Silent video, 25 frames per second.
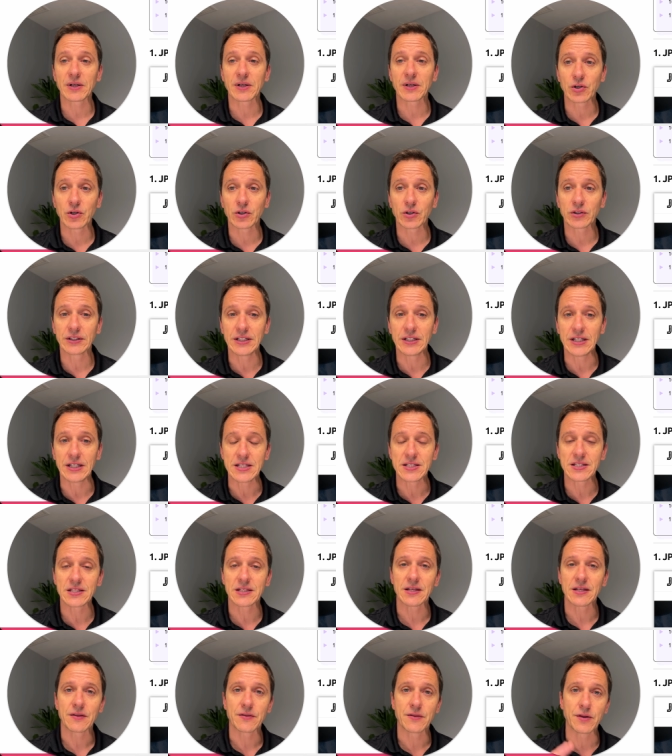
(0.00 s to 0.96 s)
not
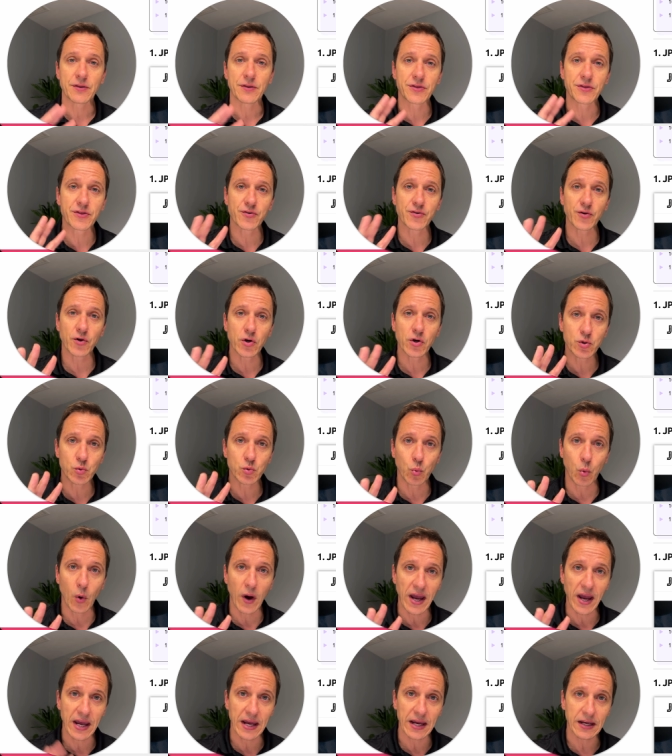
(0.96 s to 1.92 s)
least, the third
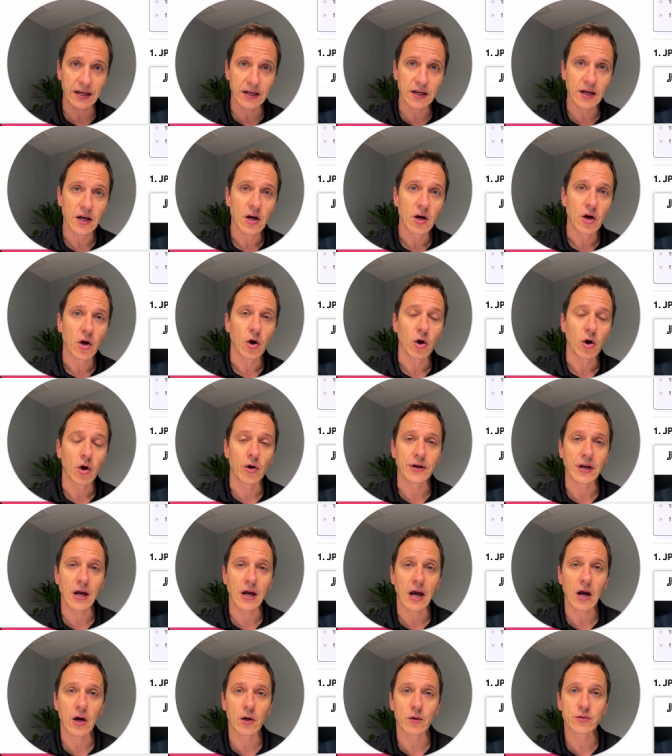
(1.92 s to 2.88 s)
way on
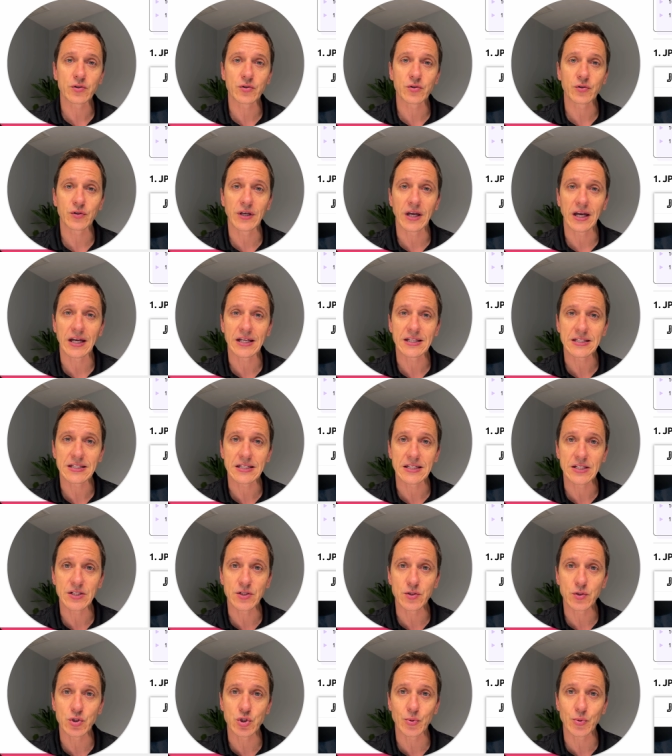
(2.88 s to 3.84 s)
how to get
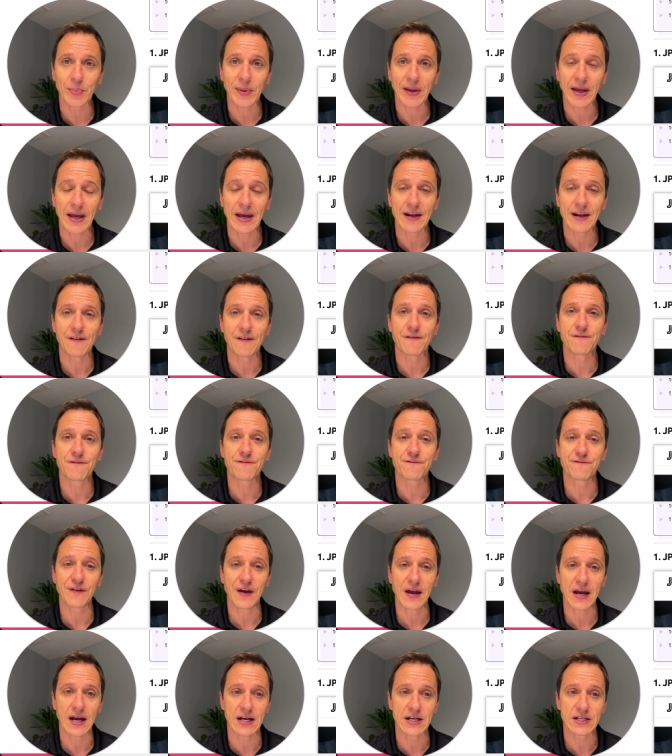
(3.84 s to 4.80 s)
into Japan
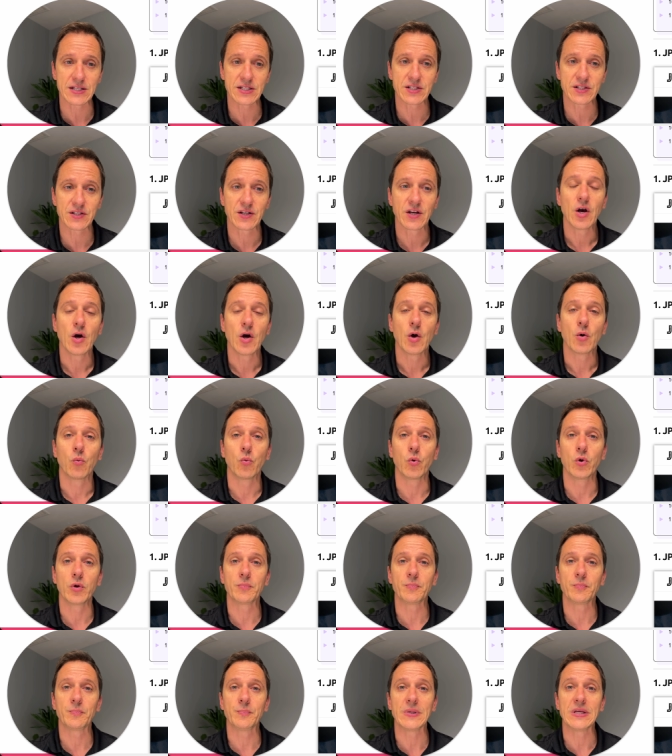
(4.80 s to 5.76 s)
fast
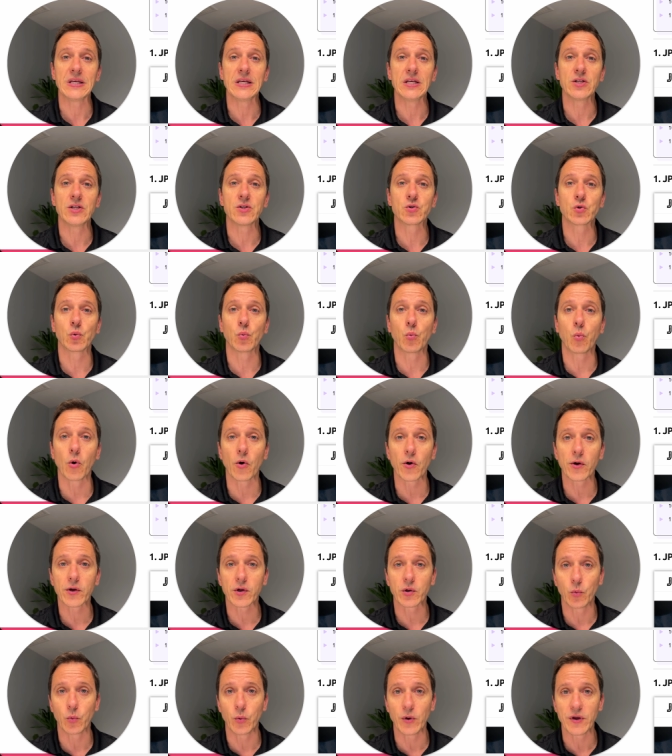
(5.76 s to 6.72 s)
would be to
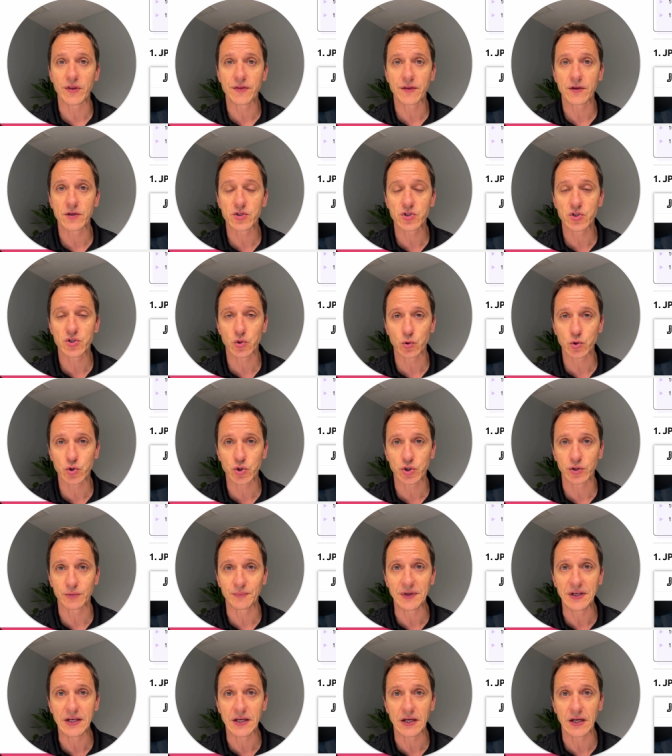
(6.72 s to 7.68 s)
work with social
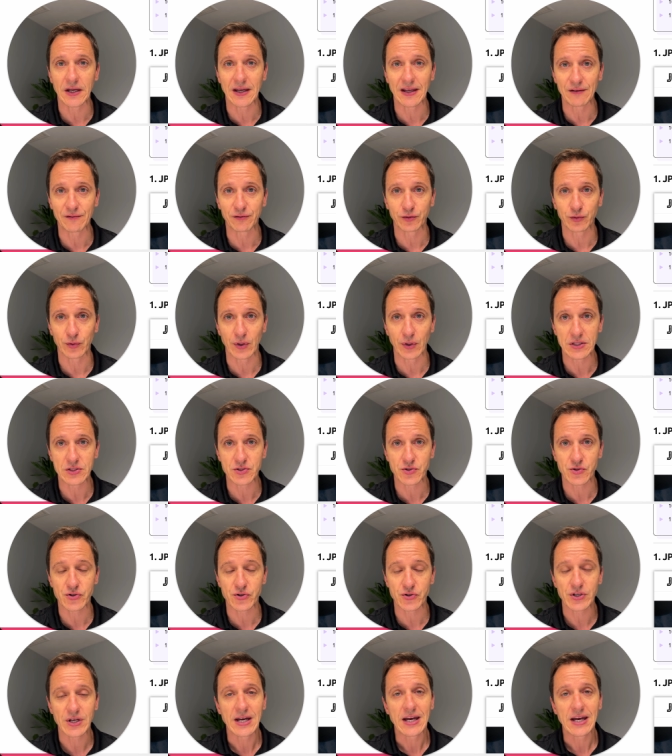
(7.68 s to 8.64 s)
media
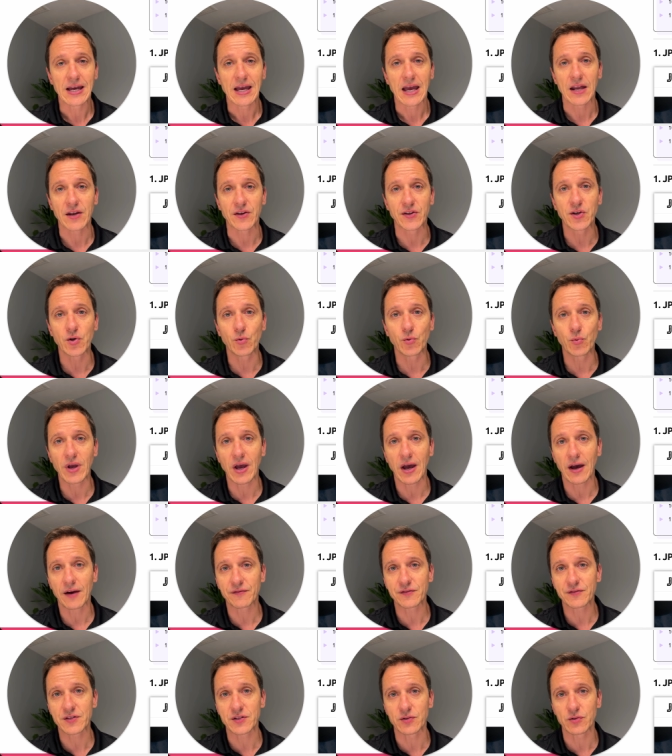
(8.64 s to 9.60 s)
influencers. And here we
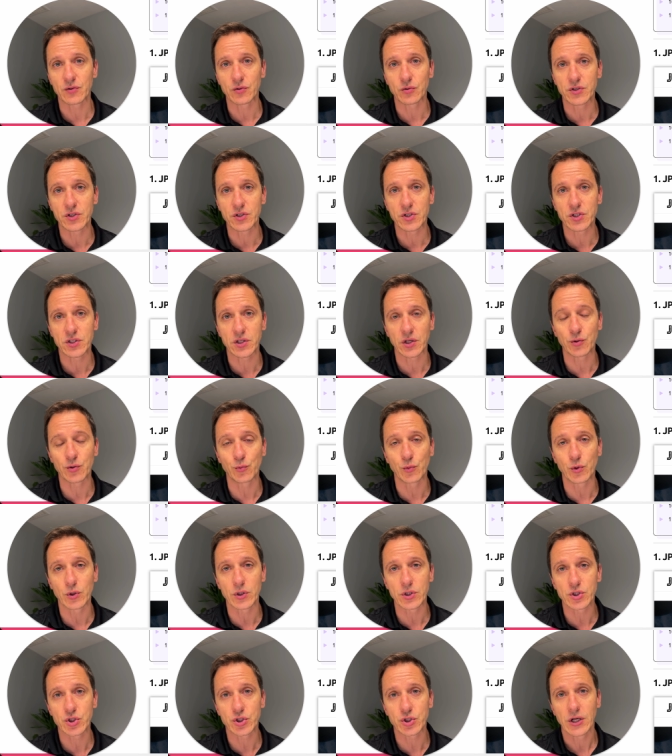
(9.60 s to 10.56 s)
have to
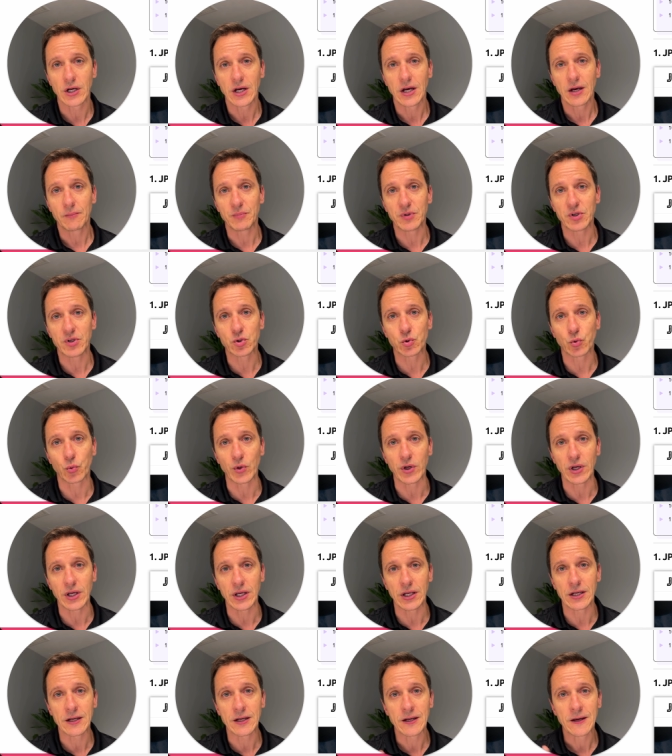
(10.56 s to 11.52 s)
distinguish
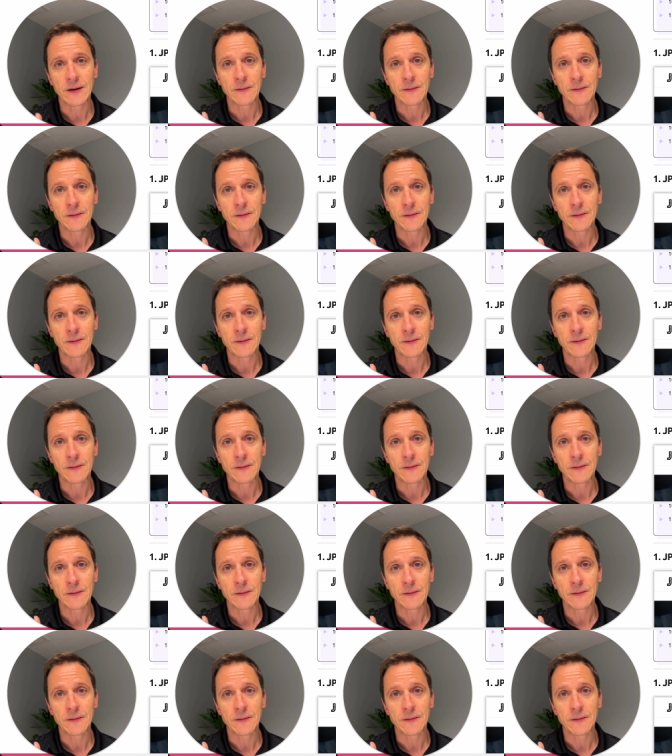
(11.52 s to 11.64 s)
between